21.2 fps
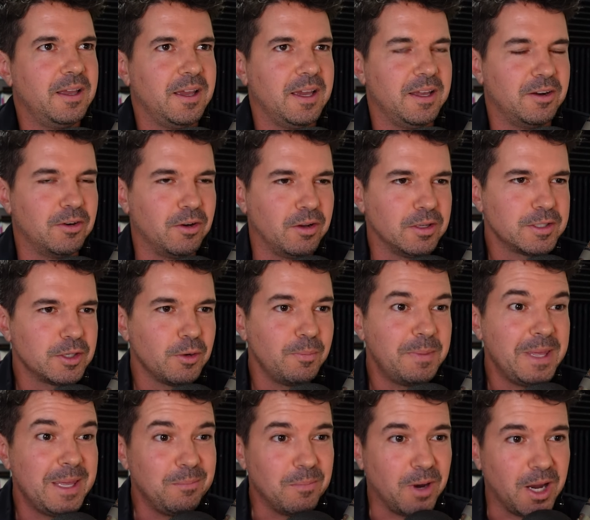and also
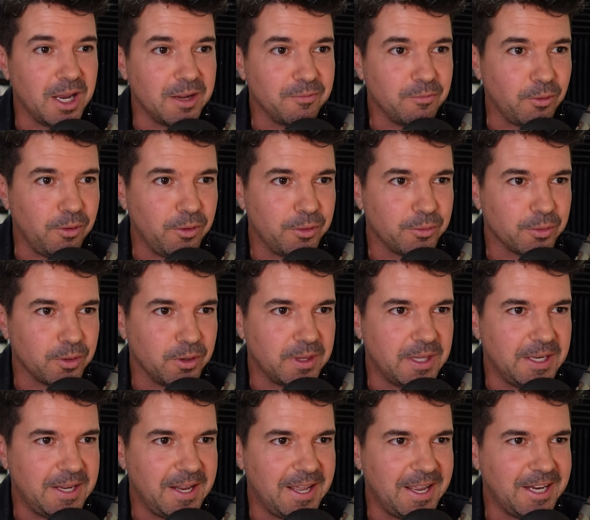being mindful
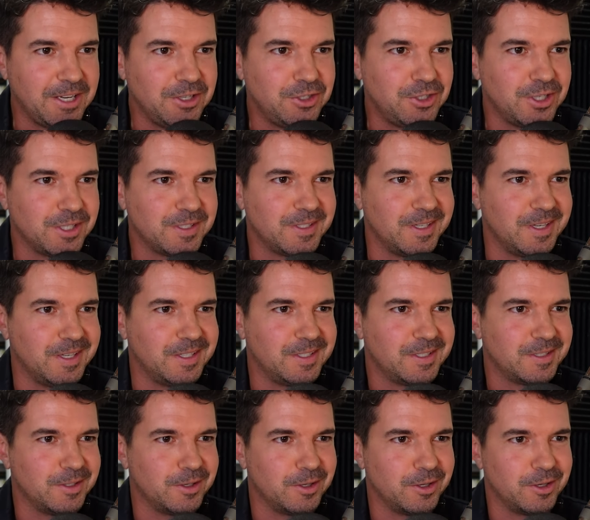throughout the day, just
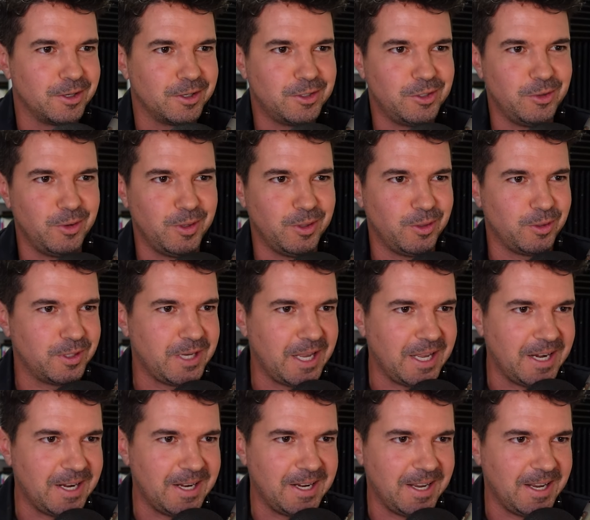as they're doing their
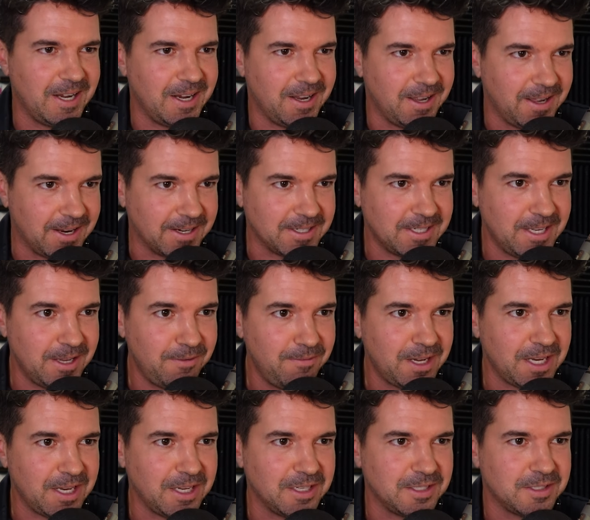day to day
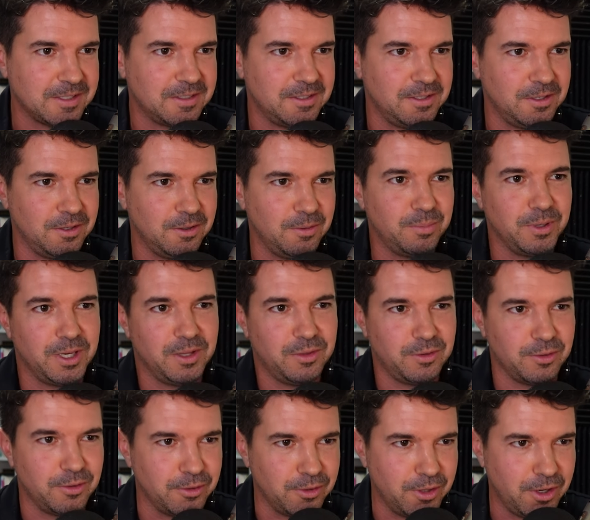activities to breathe
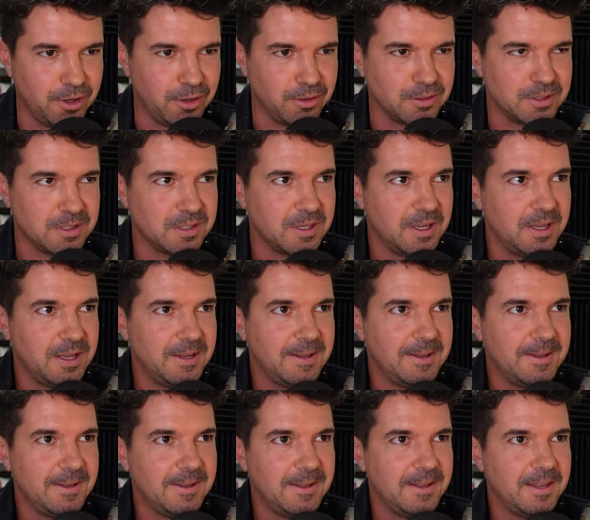through their nose.
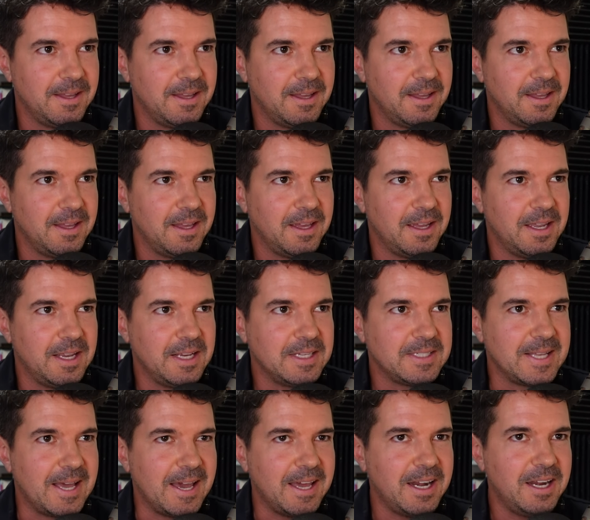
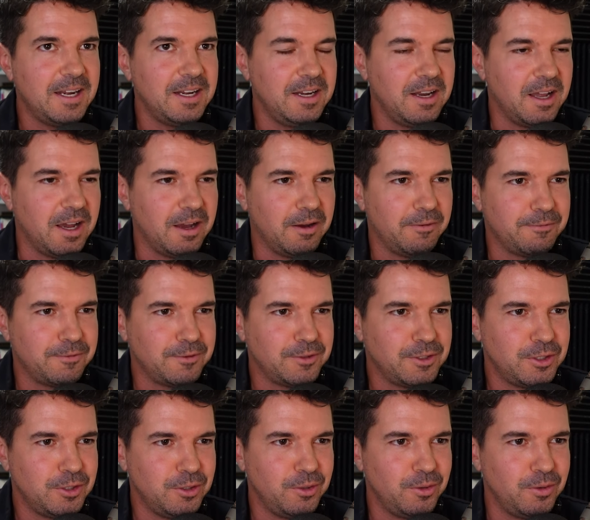Is that enough
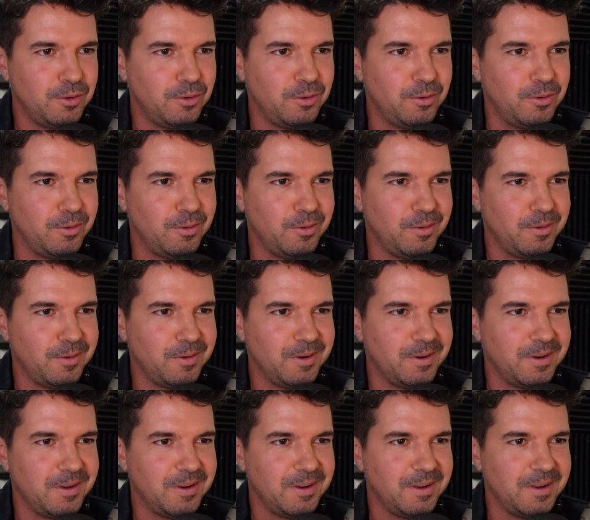to,
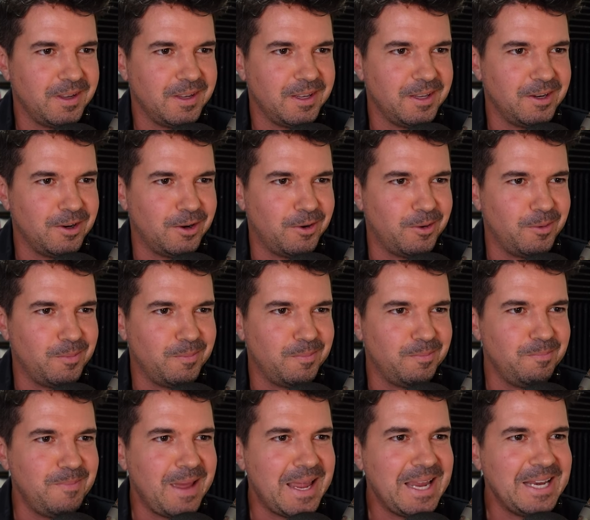you know,
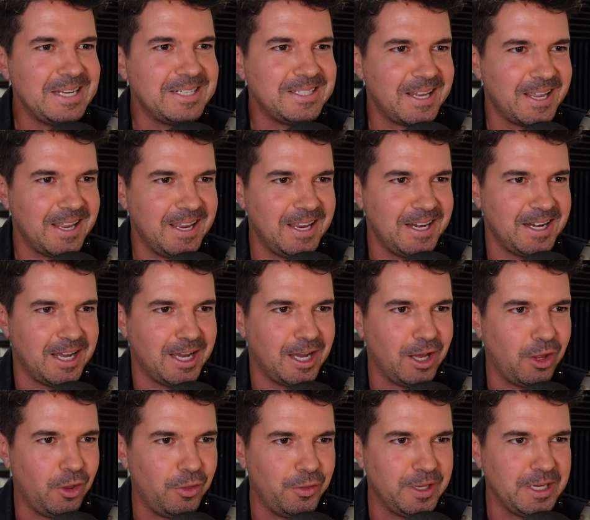maintain a
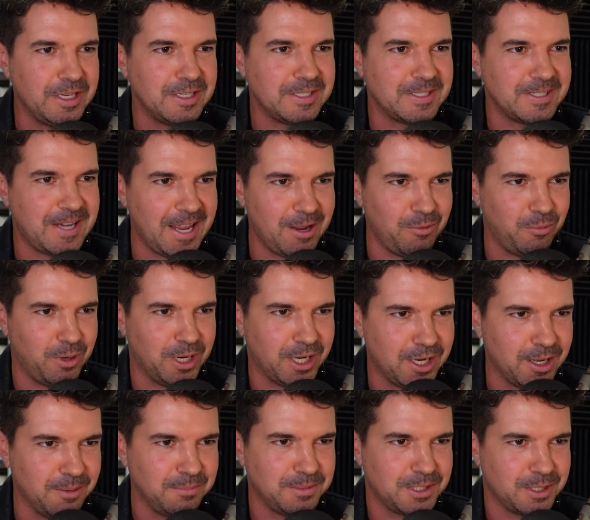healthy state when
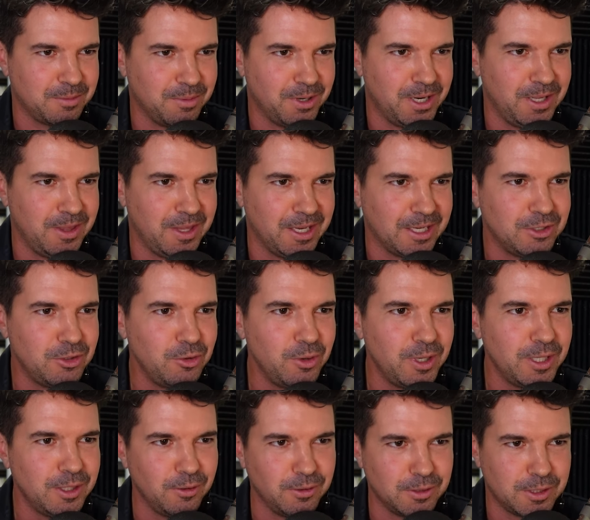it comes to breathing,
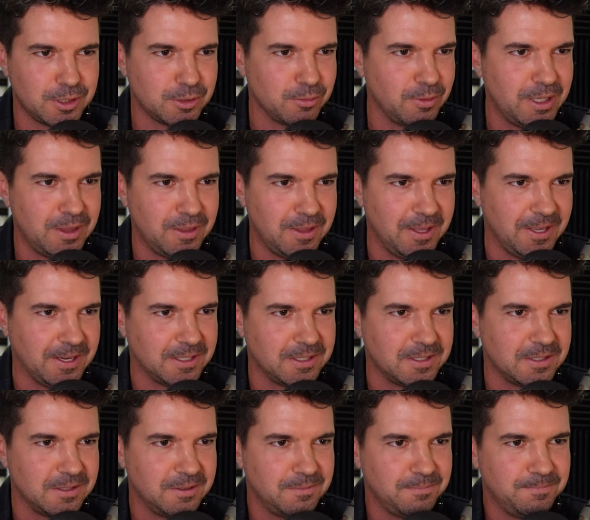doing those three
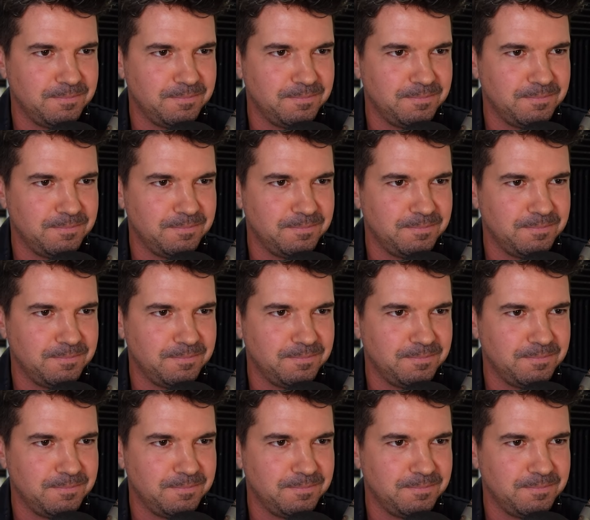things?